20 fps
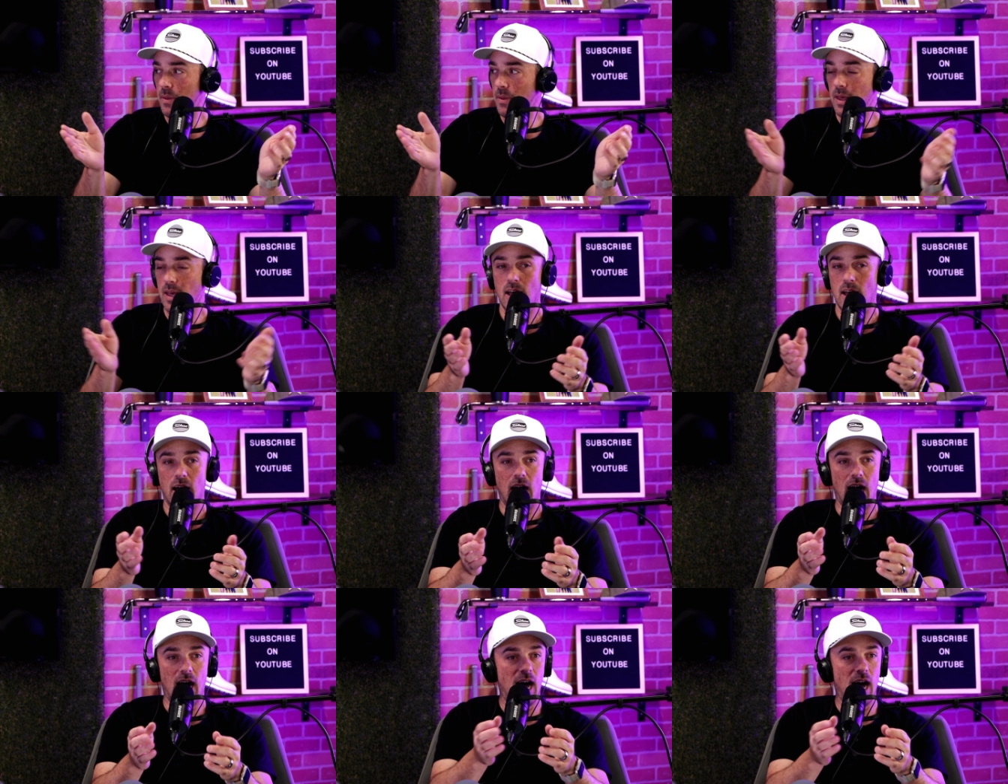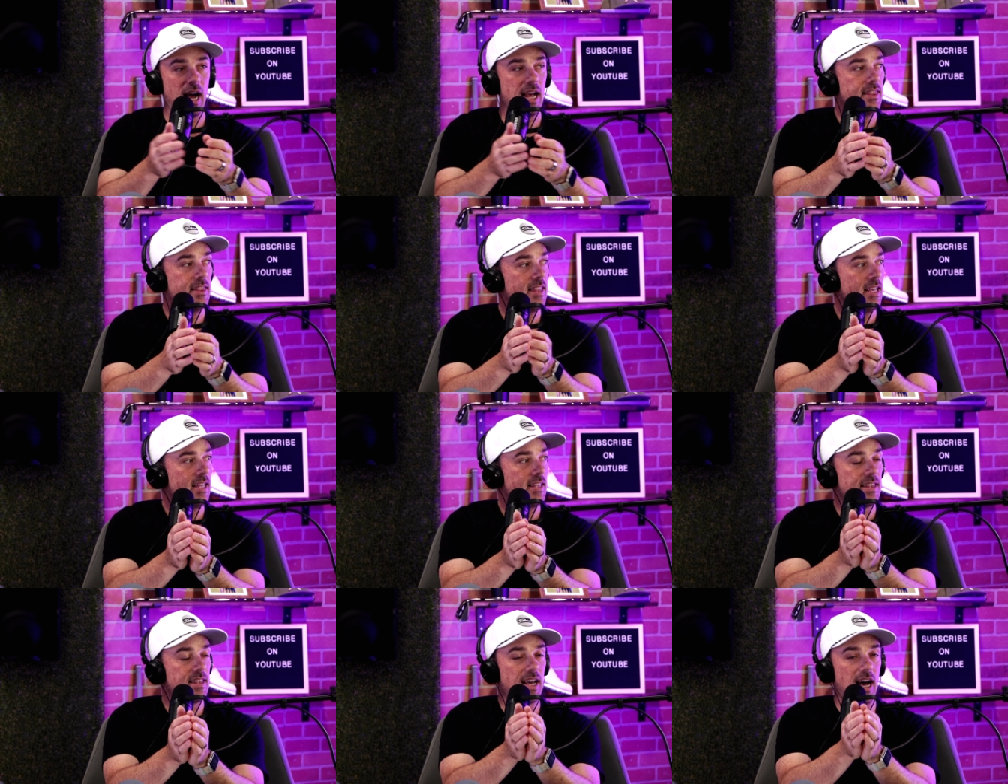Mm-hmm. I
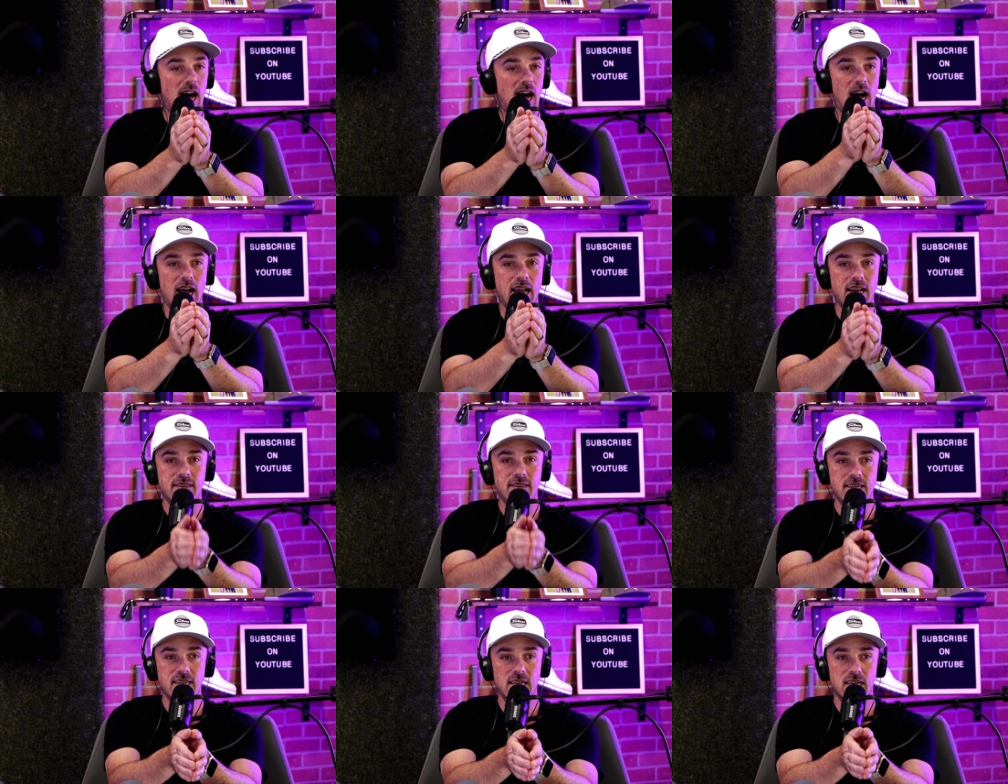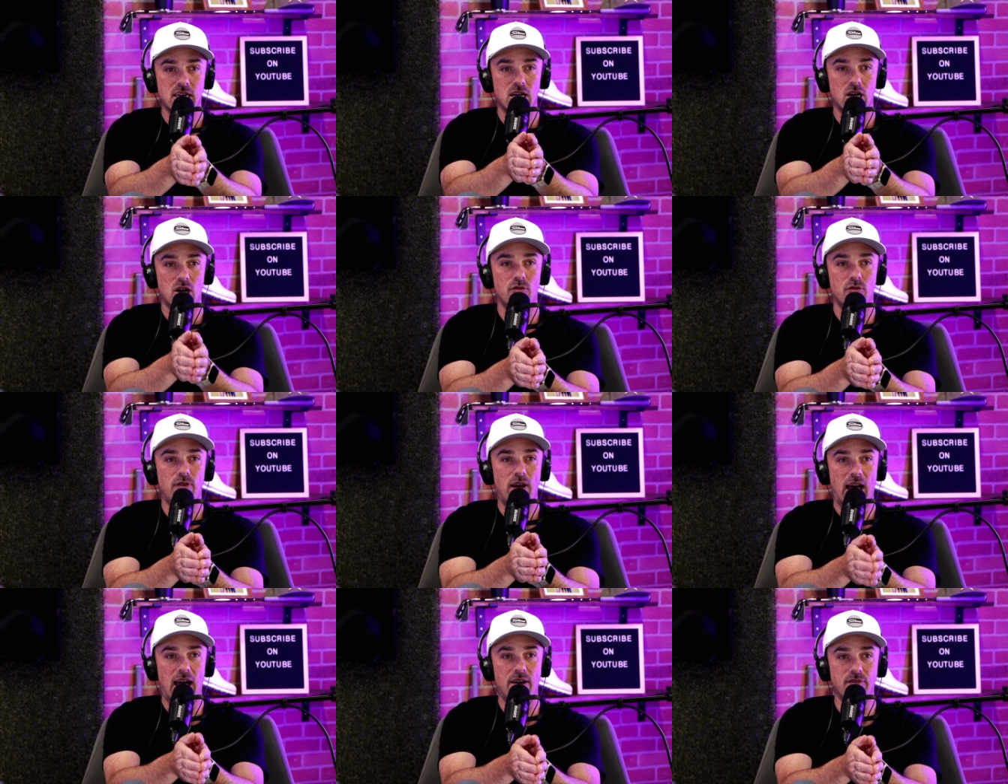think the idea of
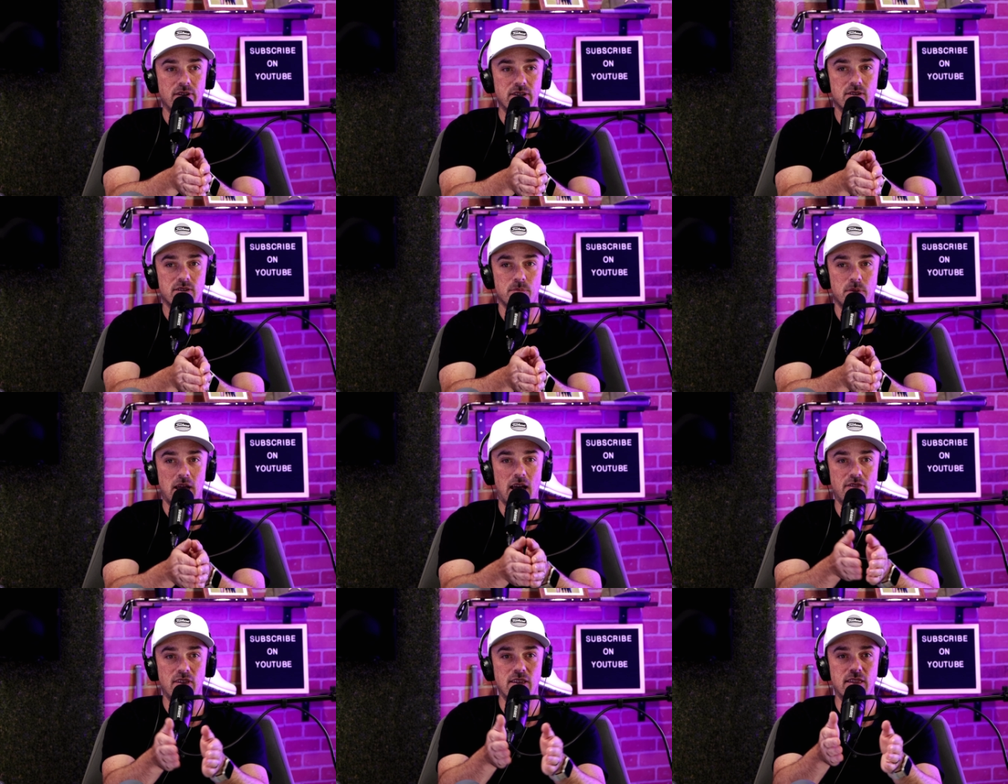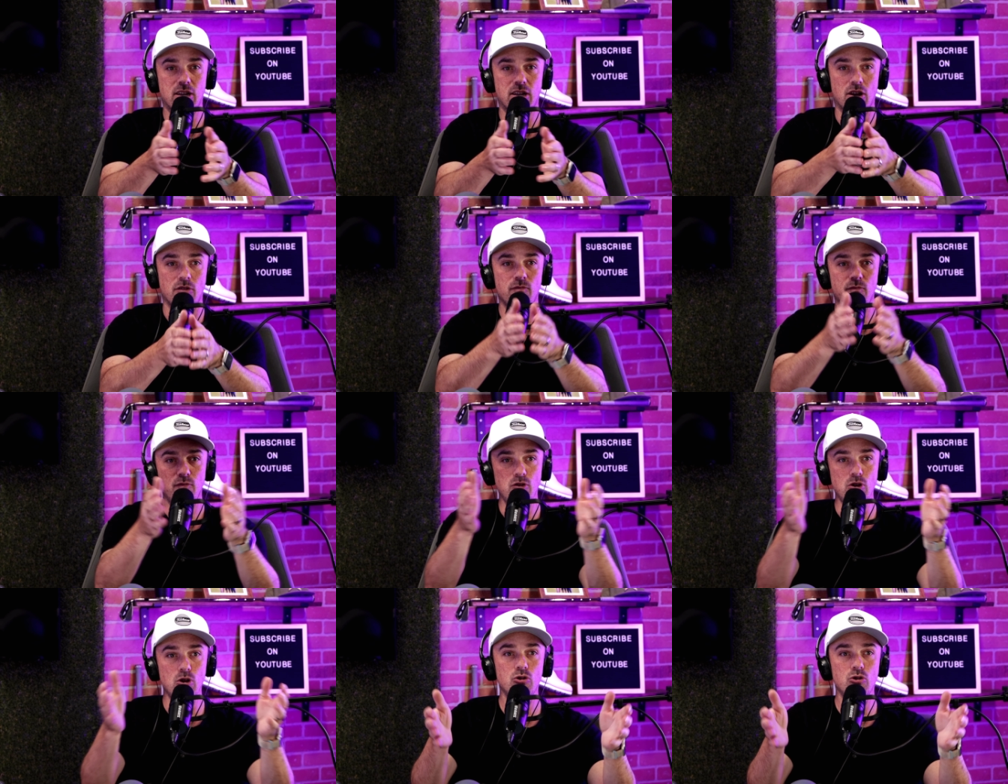having something, I think the
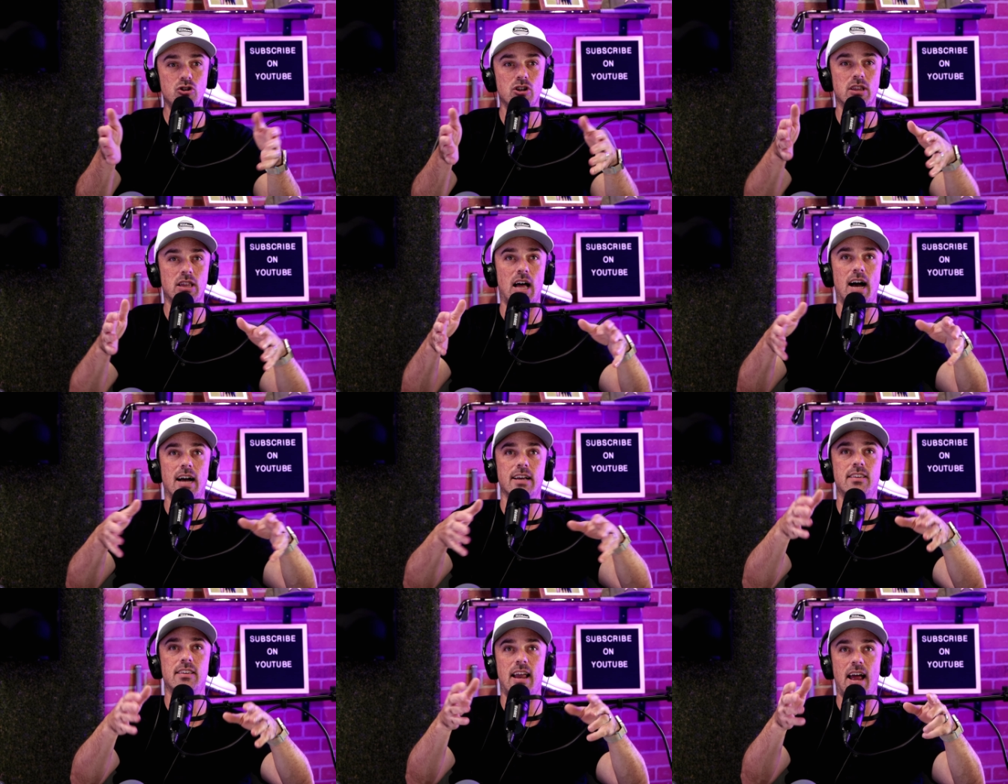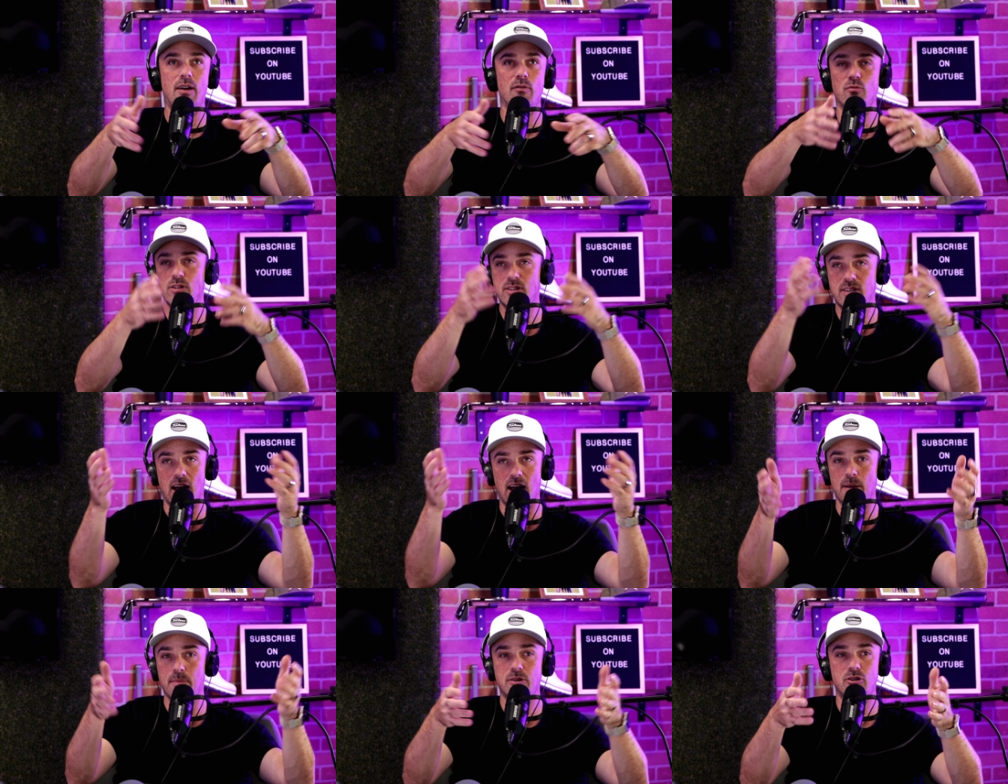confusion lies that every
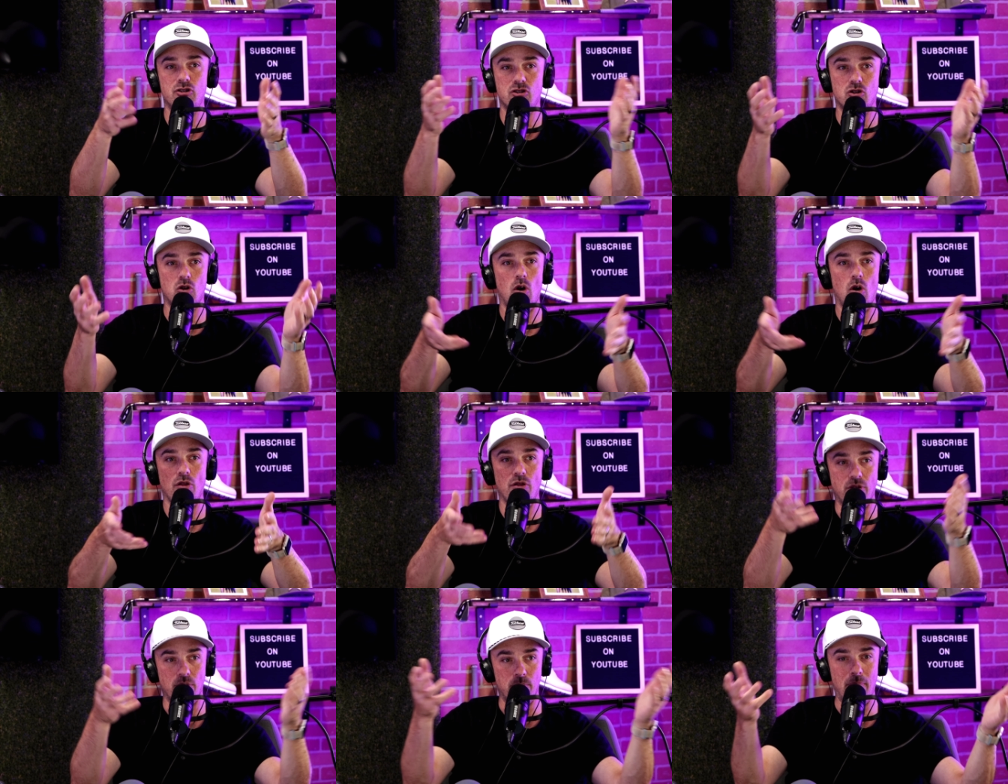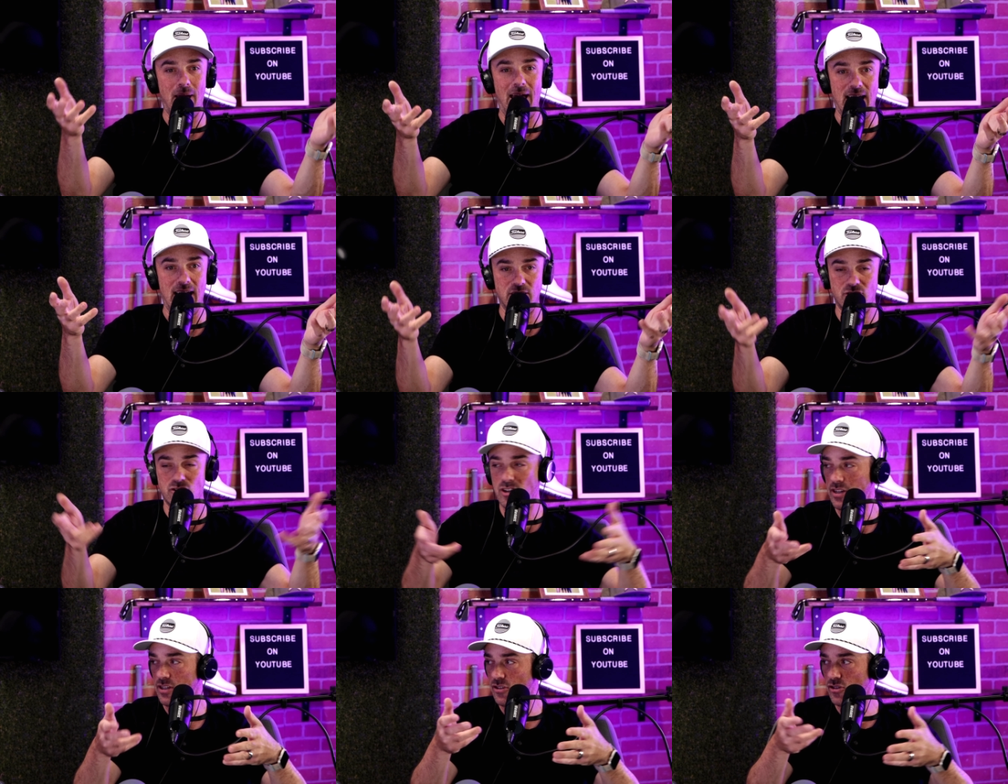time it's just called the
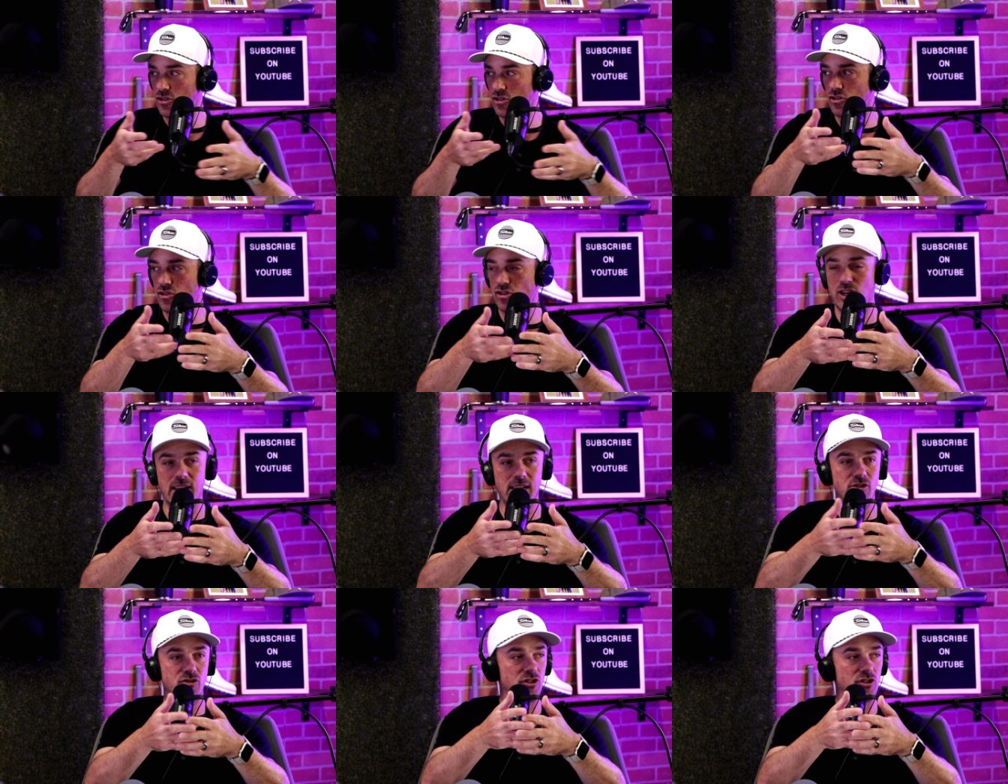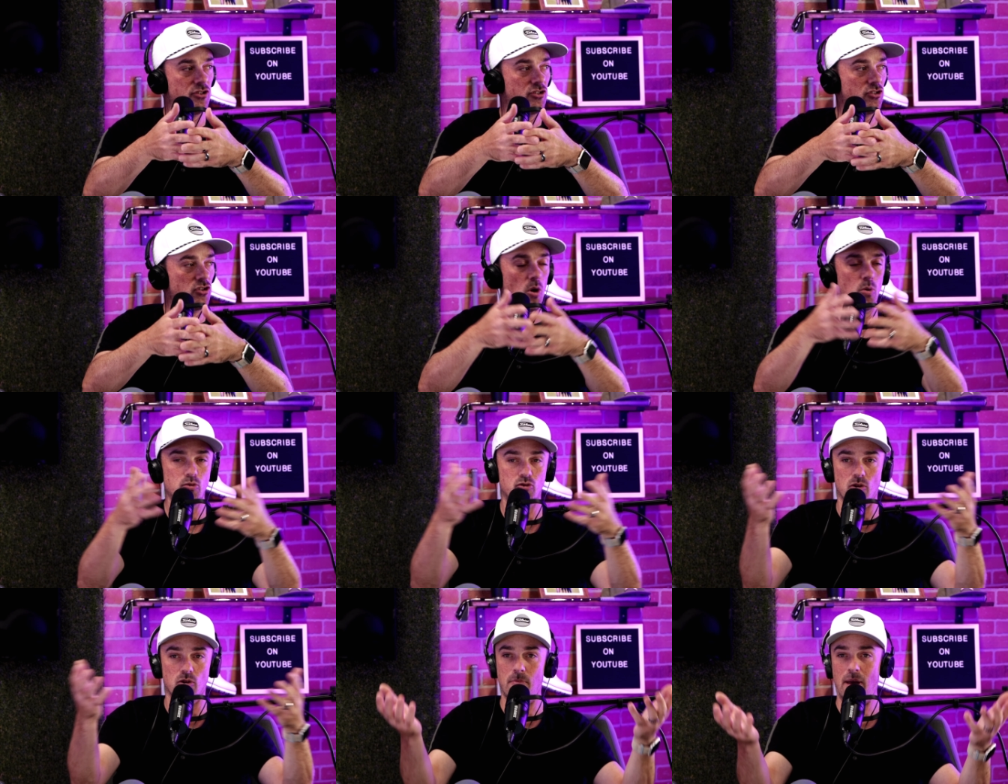match and it just changes so
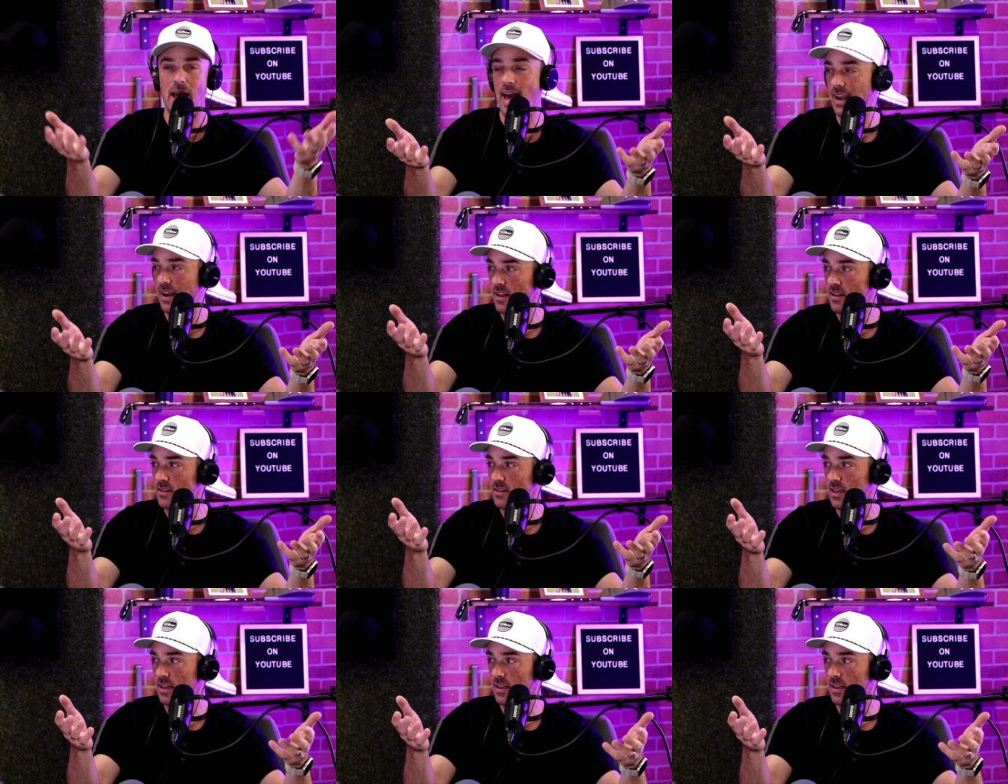dramatically